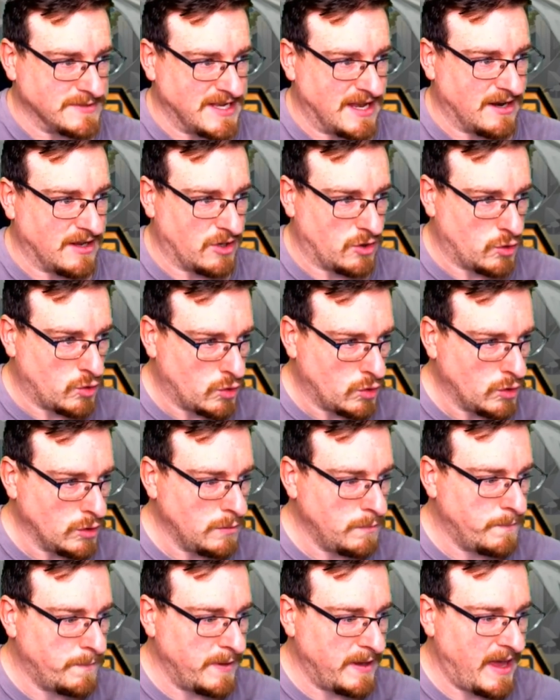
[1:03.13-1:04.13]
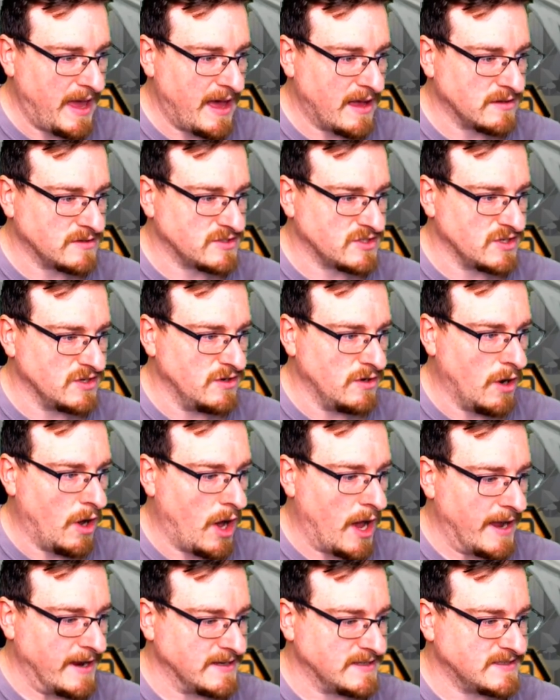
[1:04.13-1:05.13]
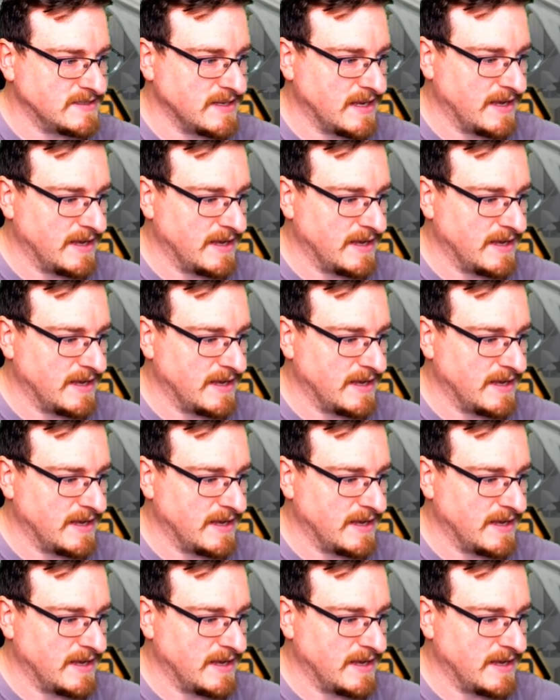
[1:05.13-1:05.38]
out, it could be out tonight.